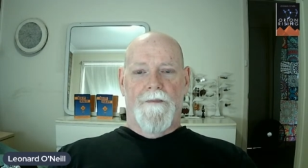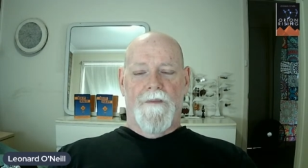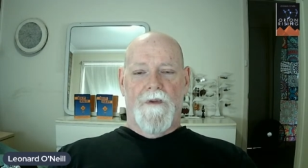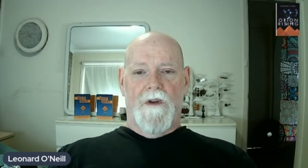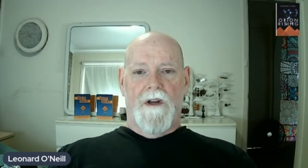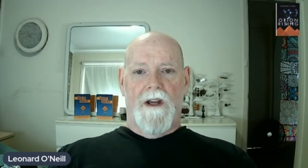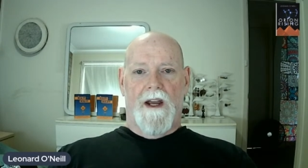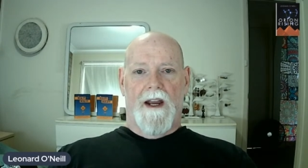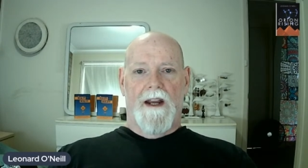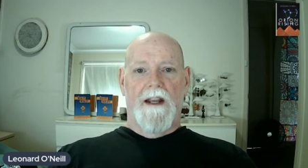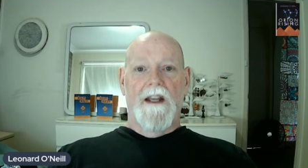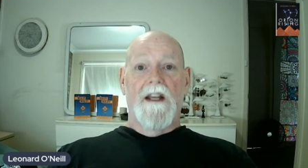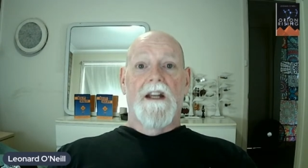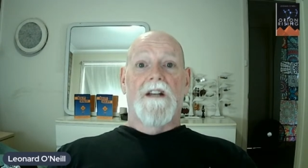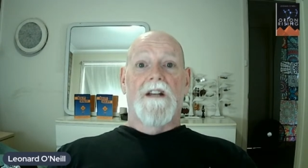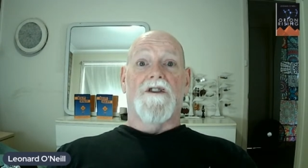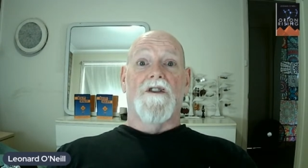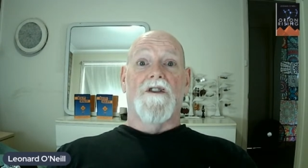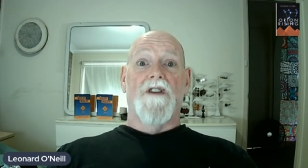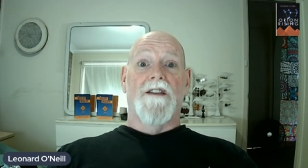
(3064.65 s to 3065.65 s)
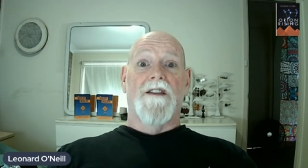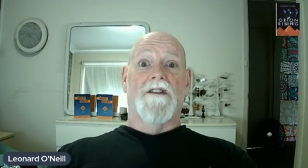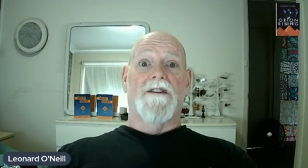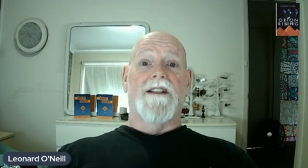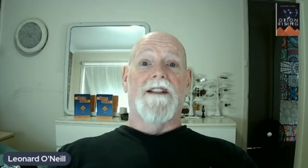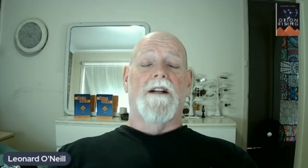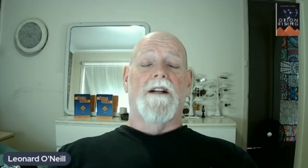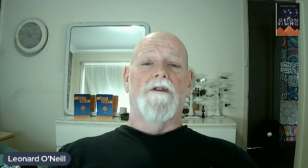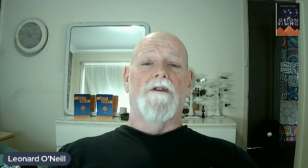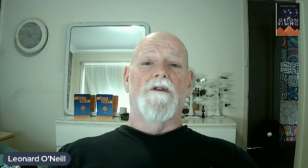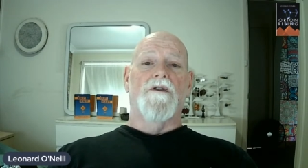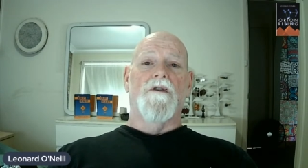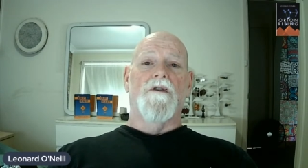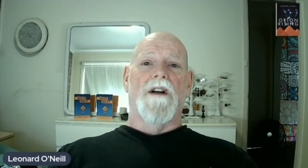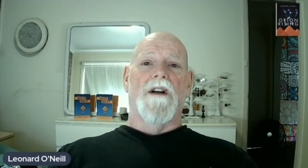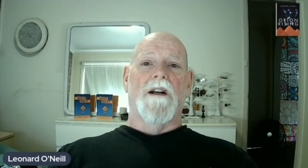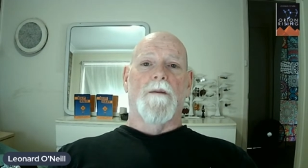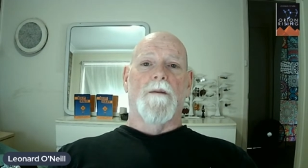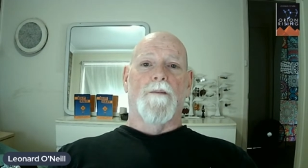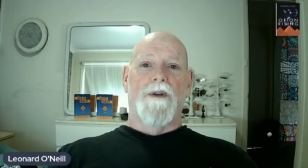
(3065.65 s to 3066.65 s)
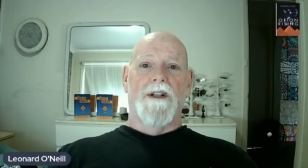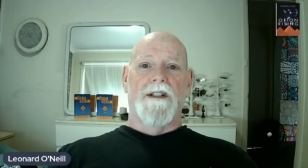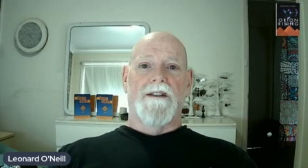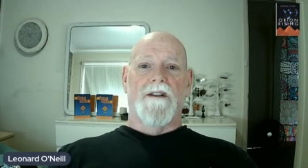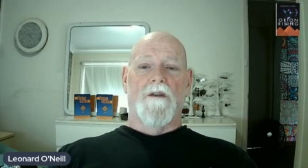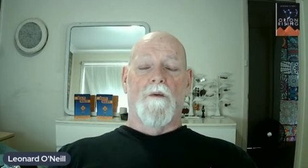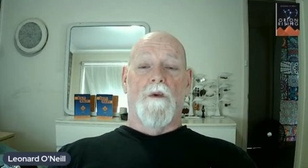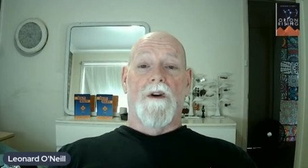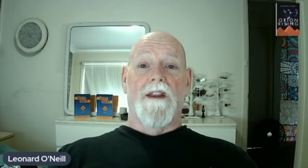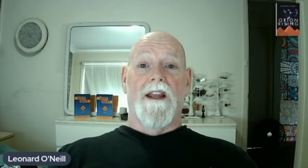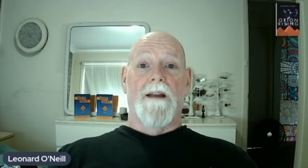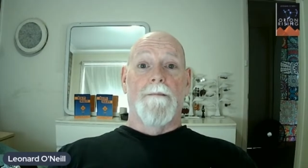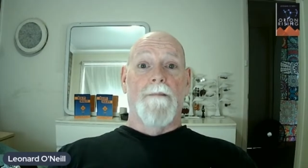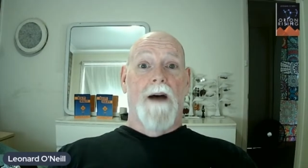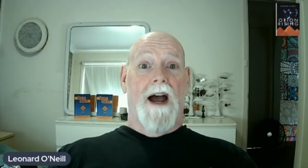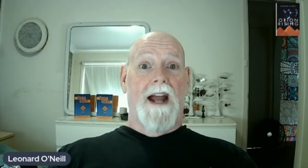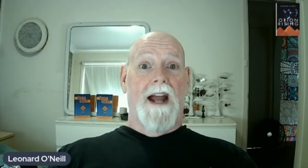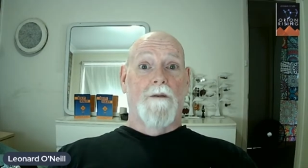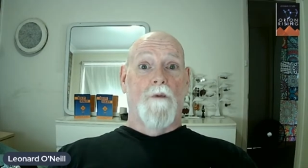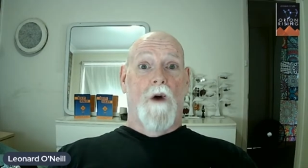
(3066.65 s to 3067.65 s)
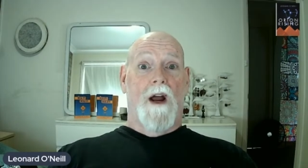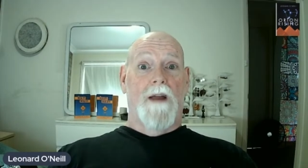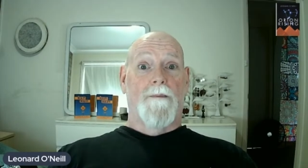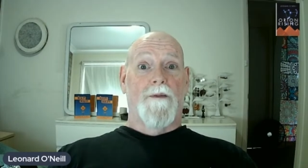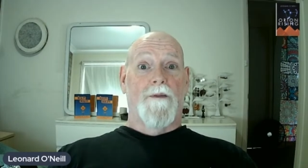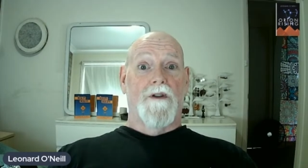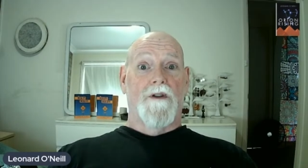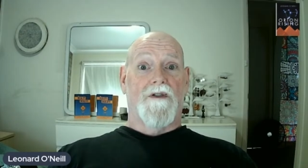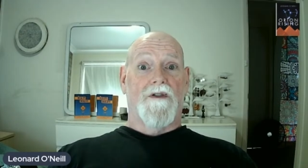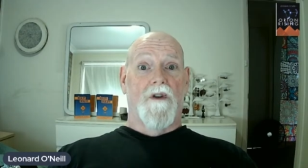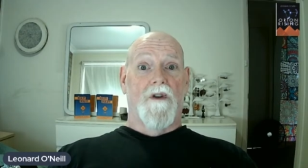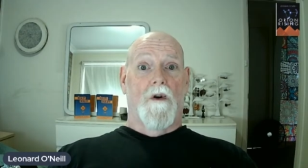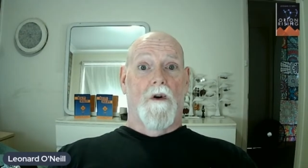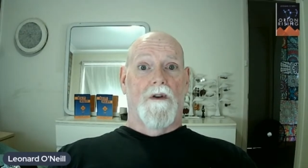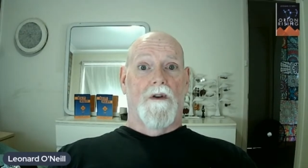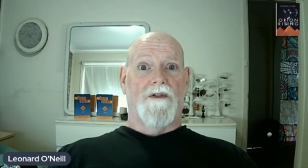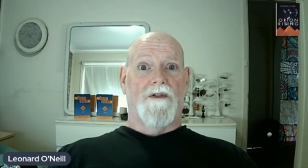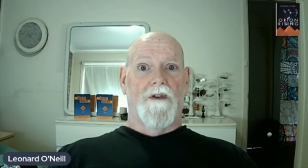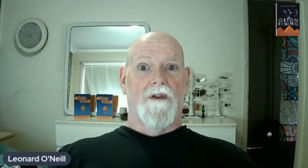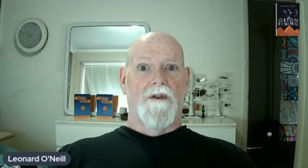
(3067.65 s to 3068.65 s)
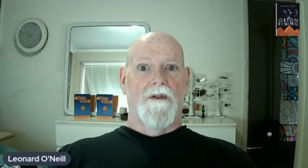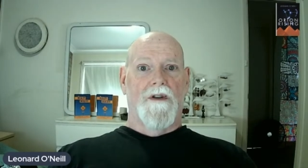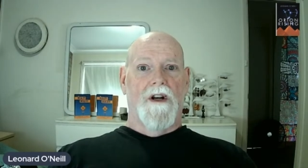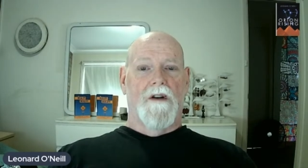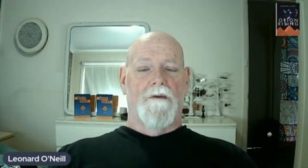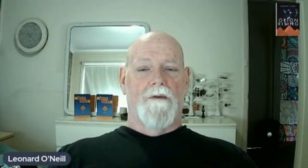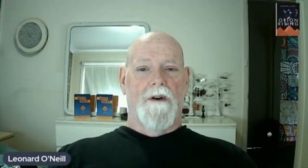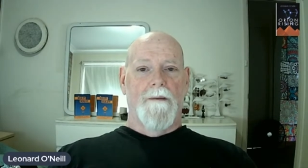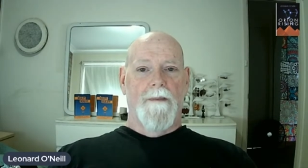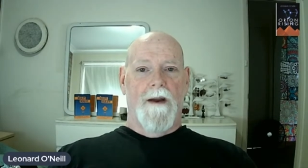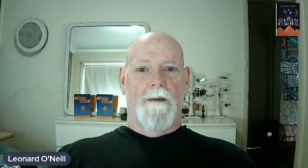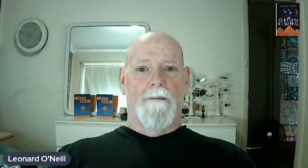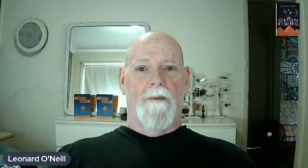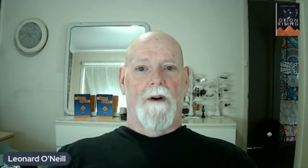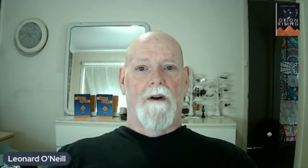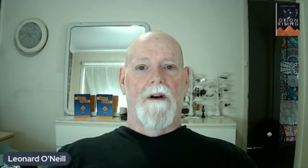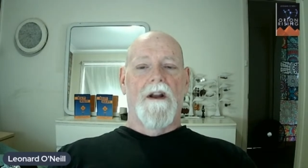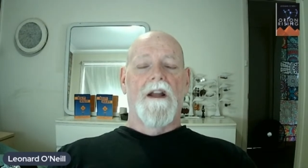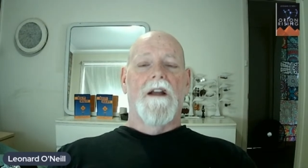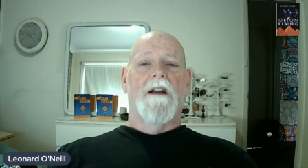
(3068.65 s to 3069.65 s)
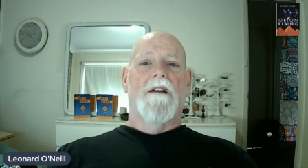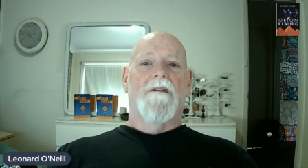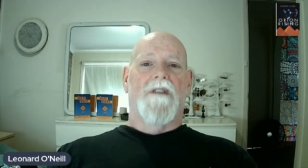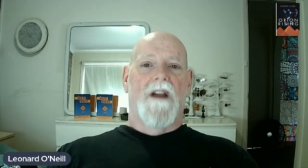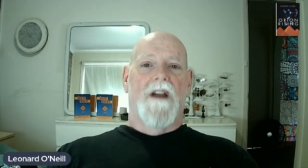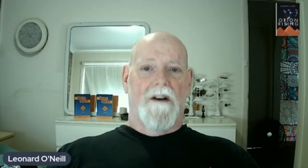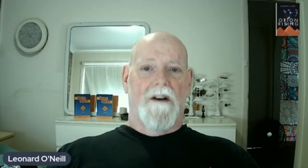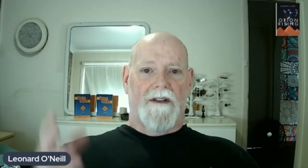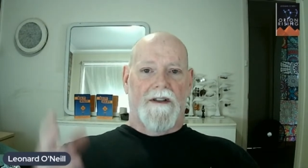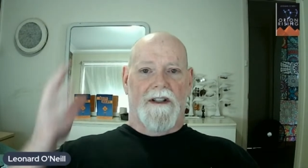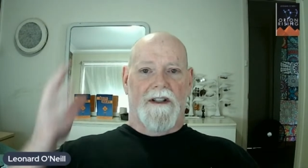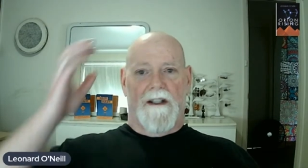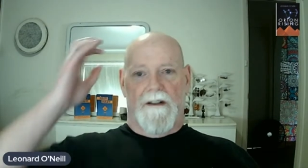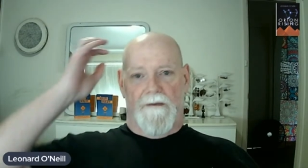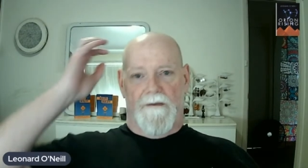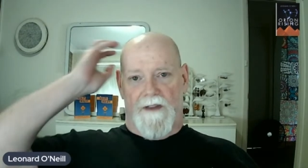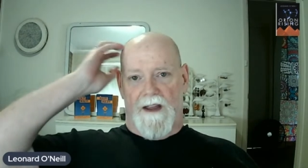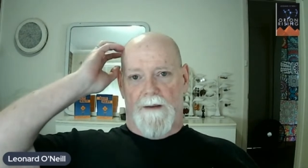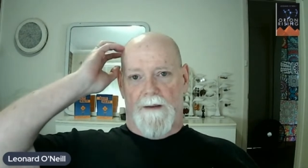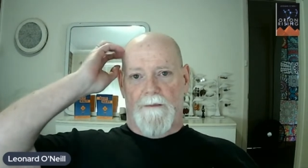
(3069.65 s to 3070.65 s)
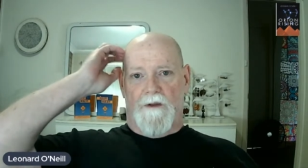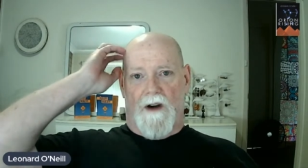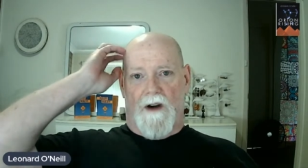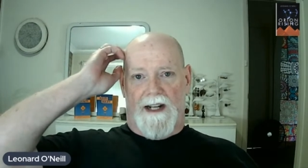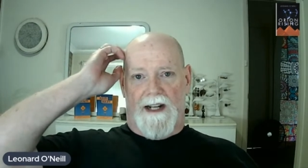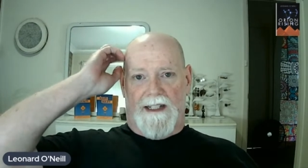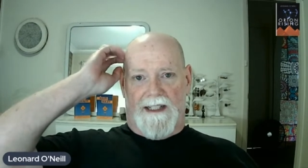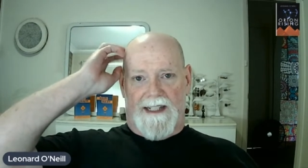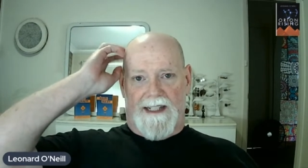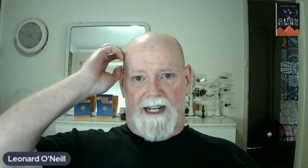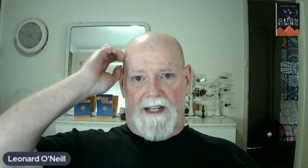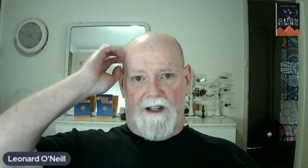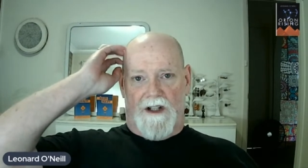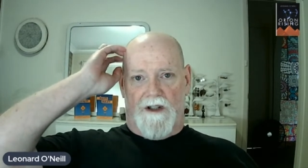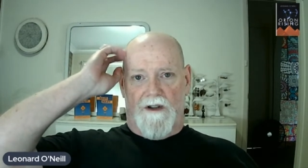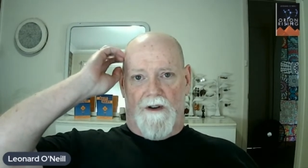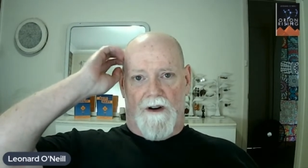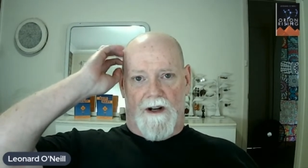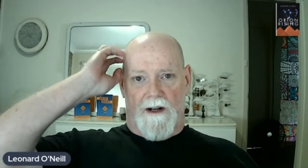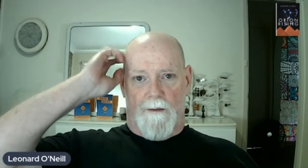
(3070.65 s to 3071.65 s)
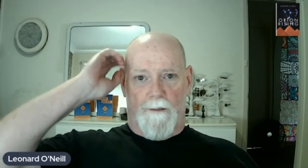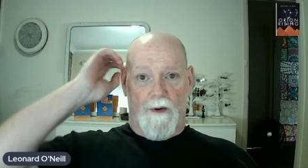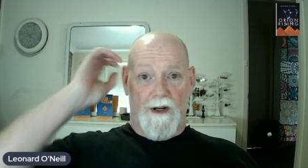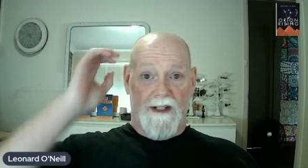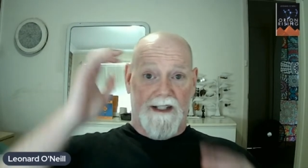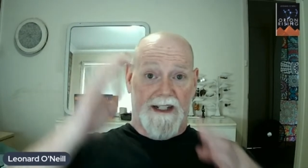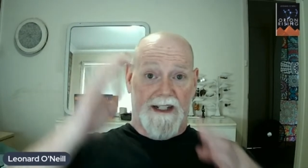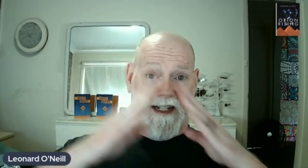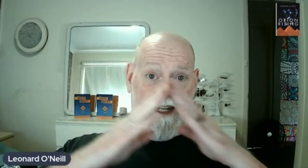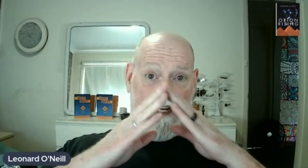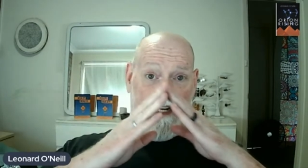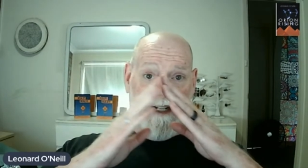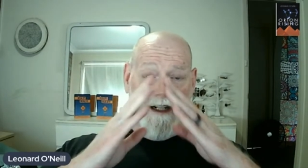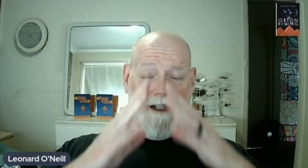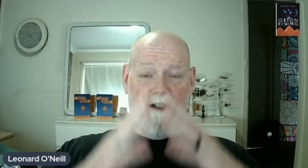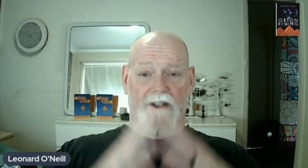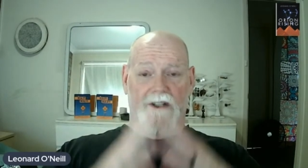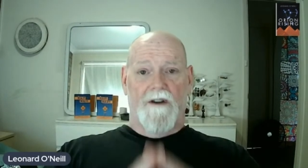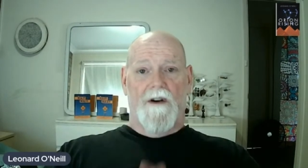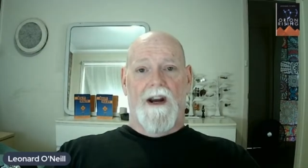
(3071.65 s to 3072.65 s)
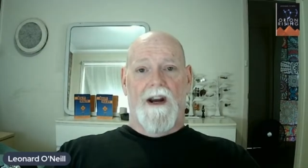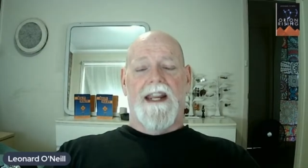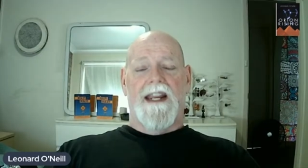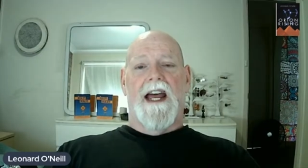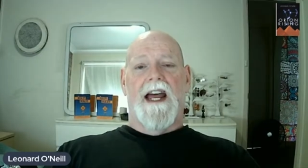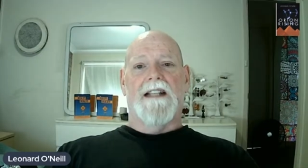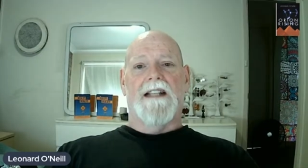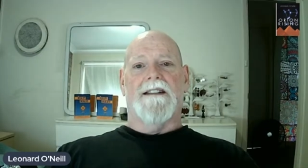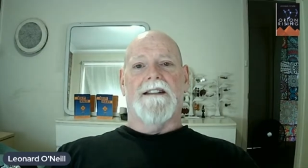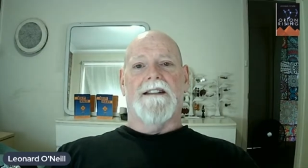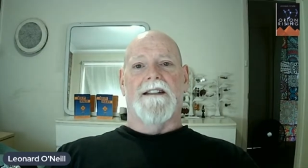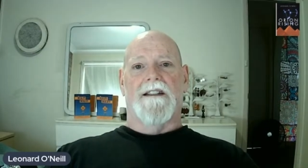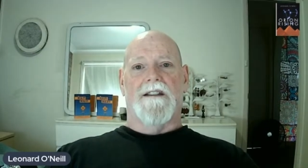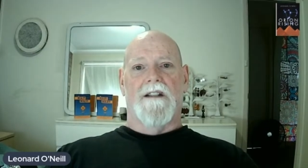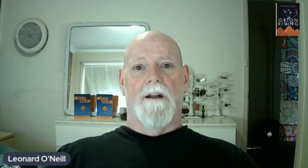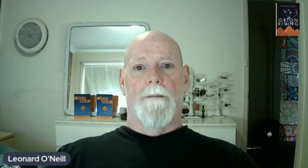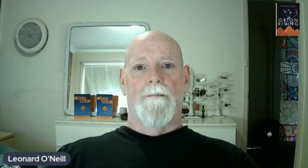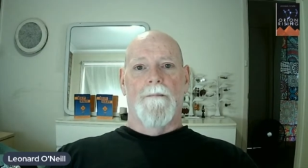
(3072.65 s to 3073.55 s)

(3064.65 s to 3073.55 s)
Okay. So then they'll tell you you're in a prison where they mind wipe your soul so you don't remember. There's them trying to say that you're in a prison again under a caste system,